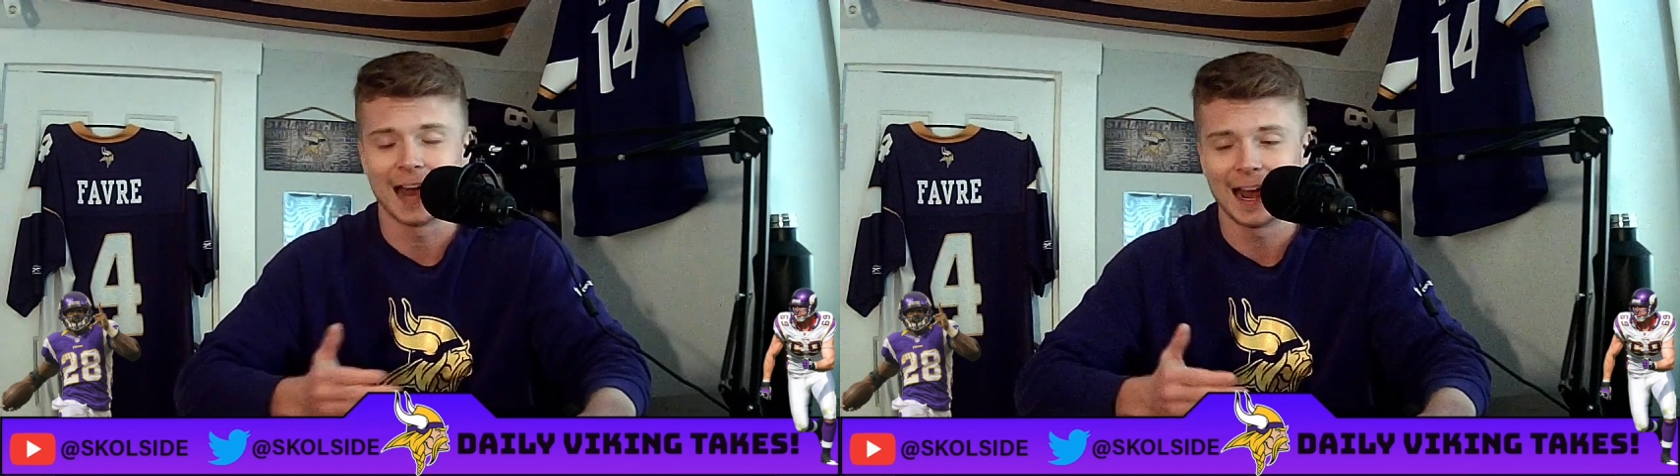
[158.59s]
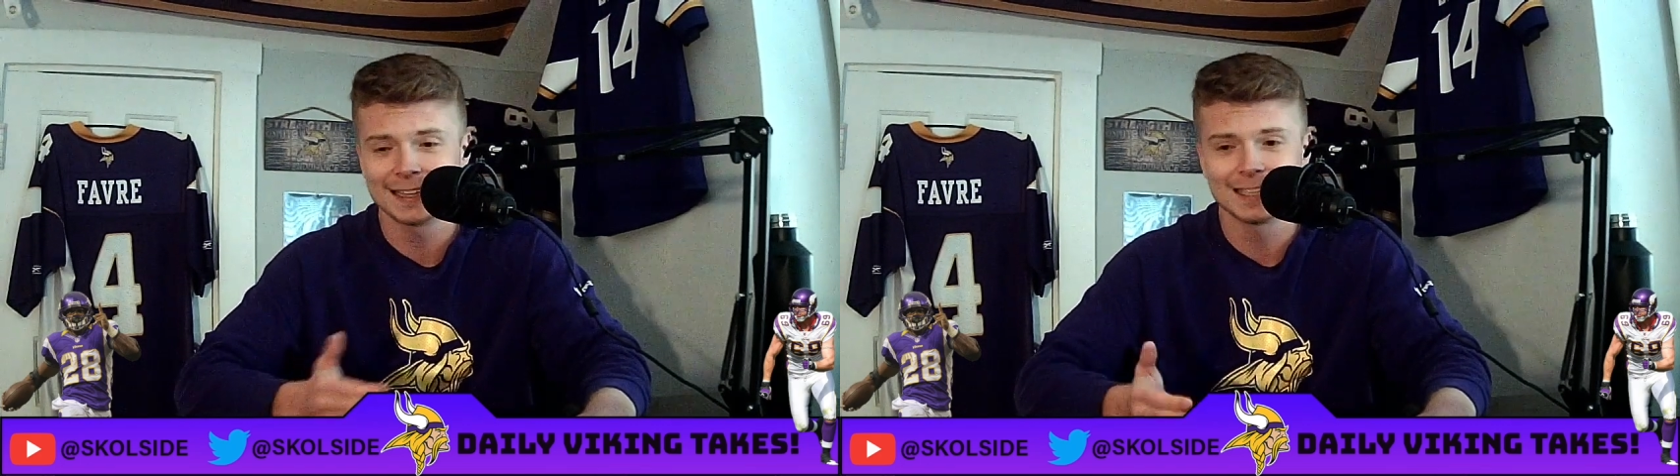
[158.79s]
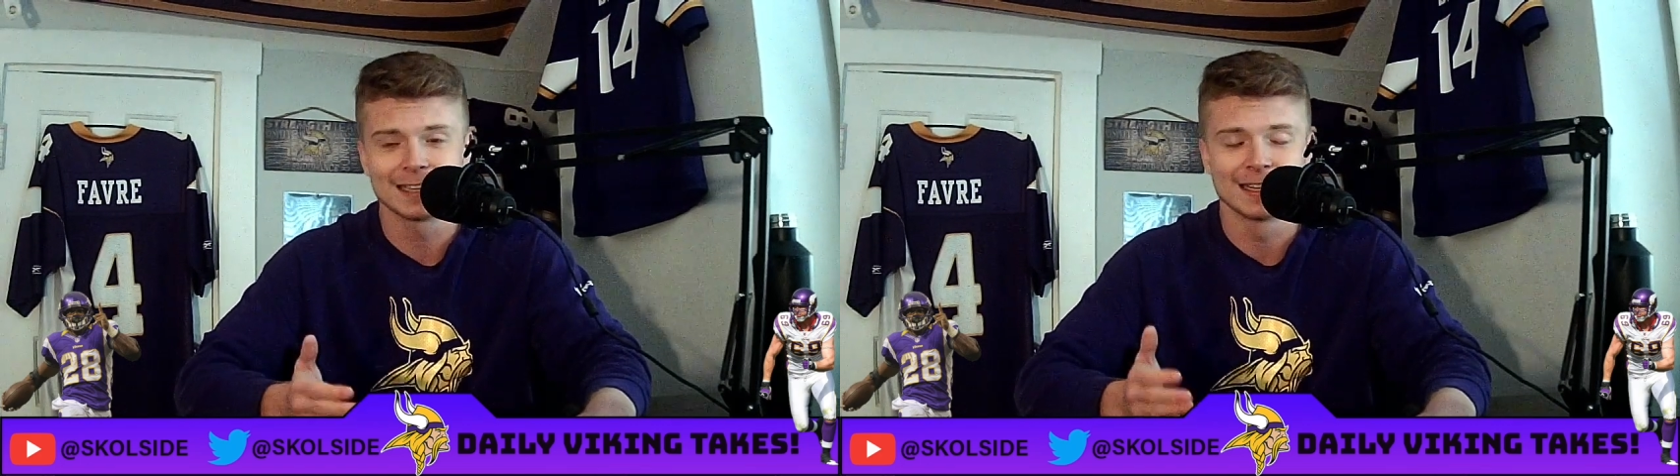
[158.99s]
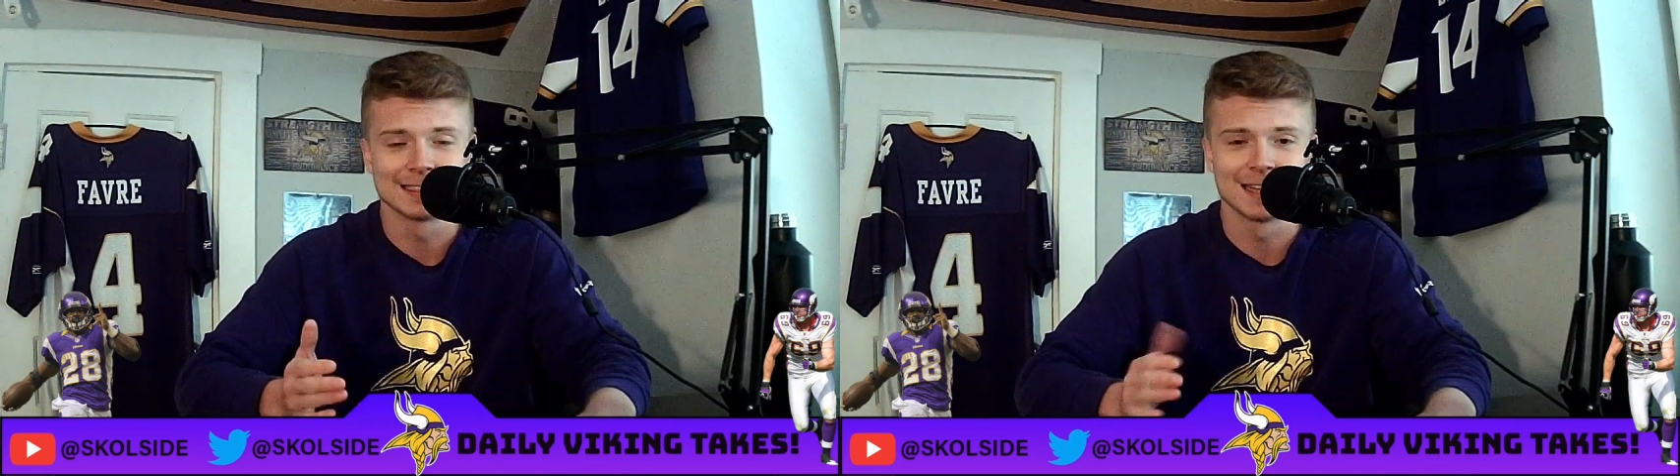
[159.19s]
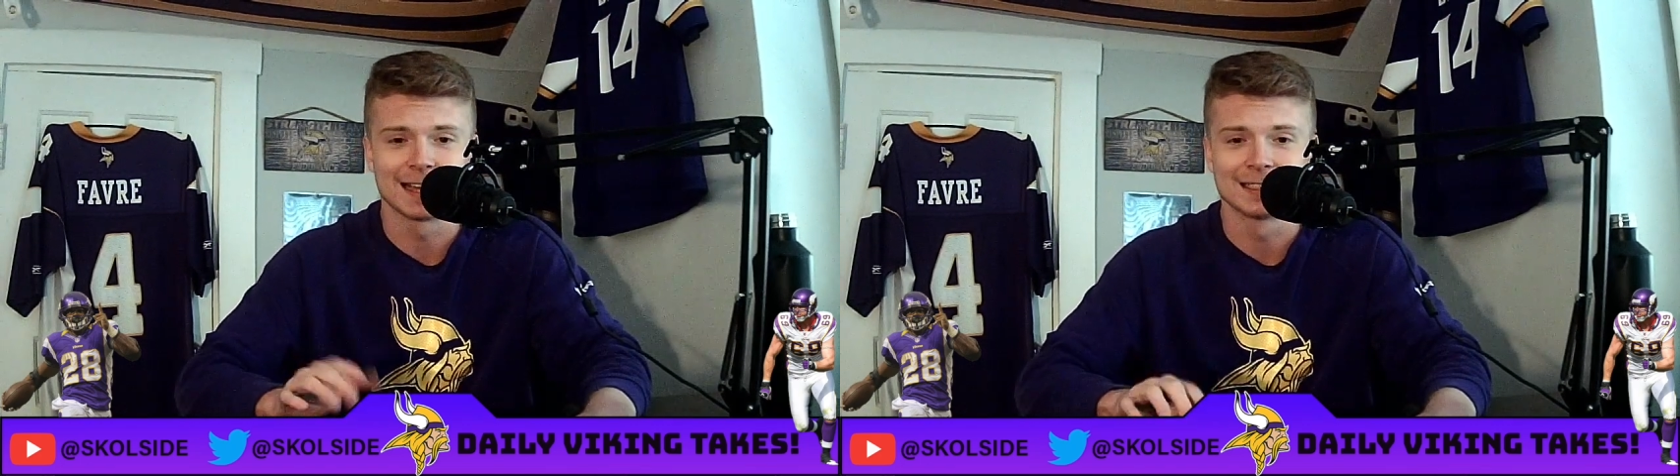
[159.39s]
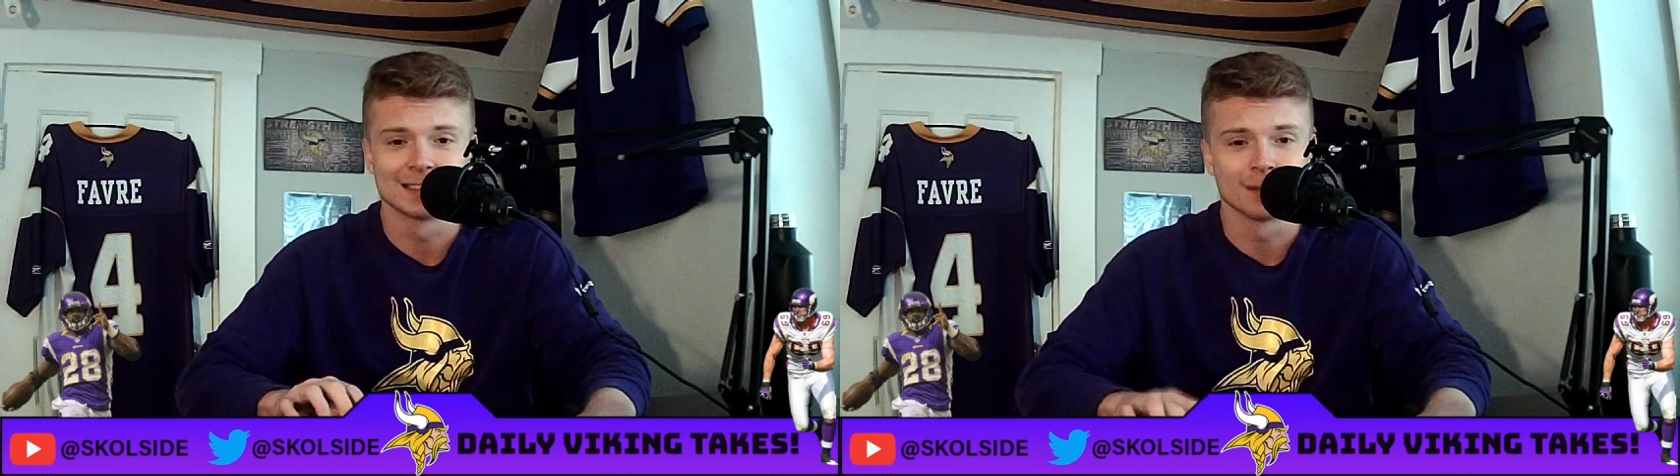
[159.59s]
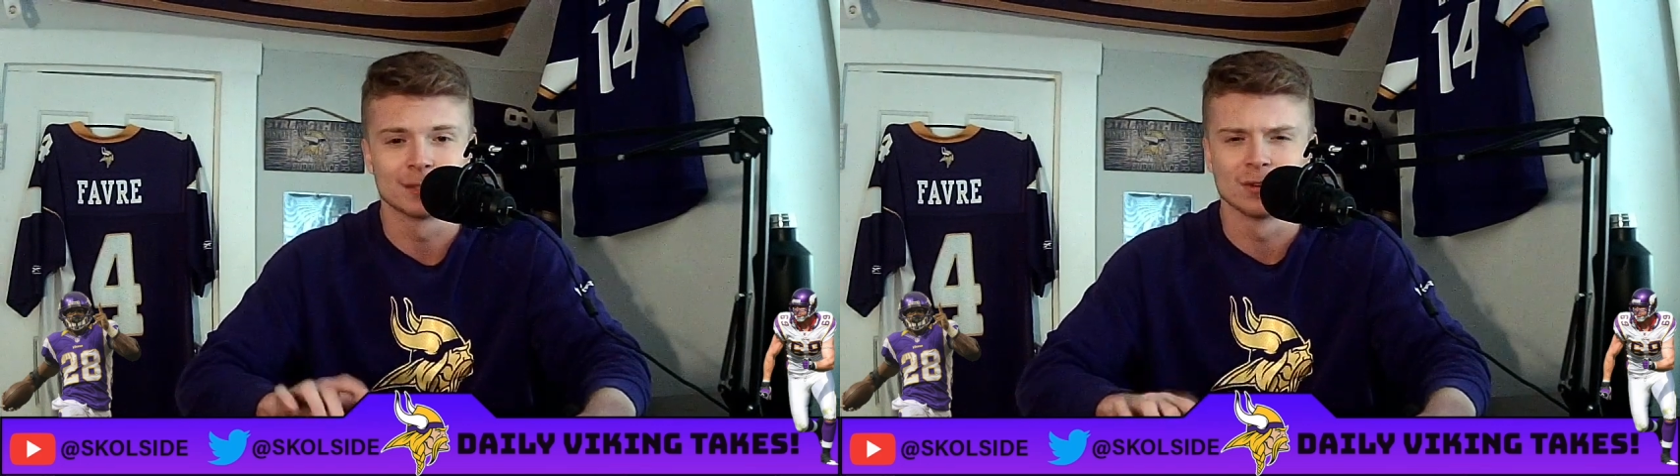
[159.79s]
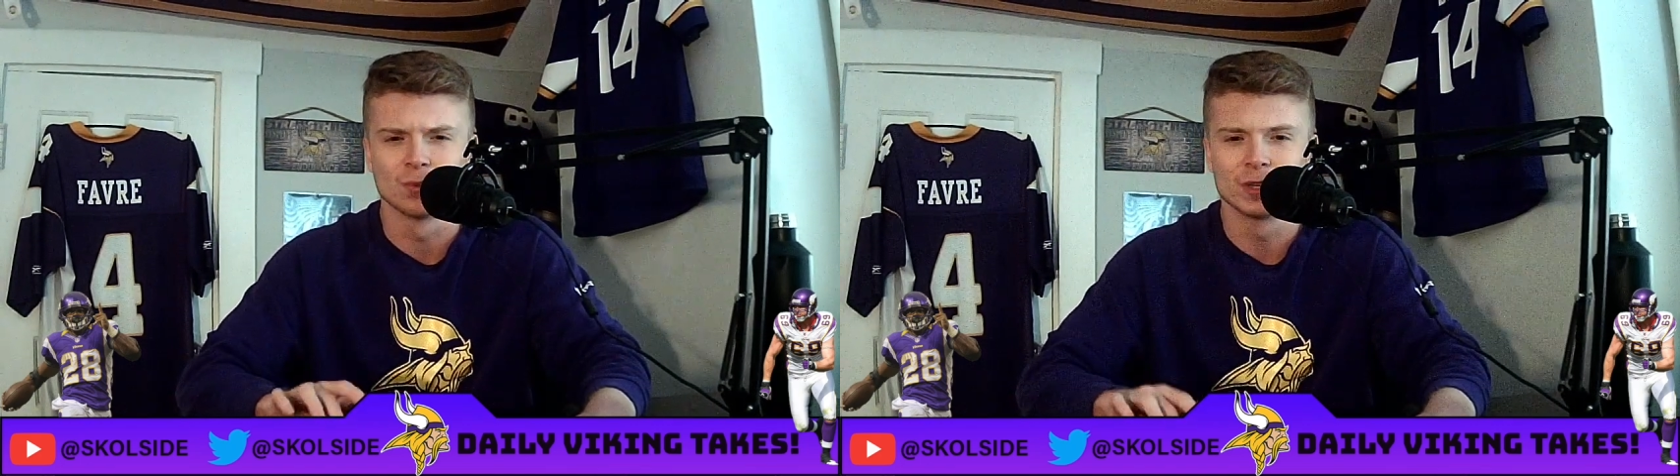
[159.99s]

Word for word: I think his neck is something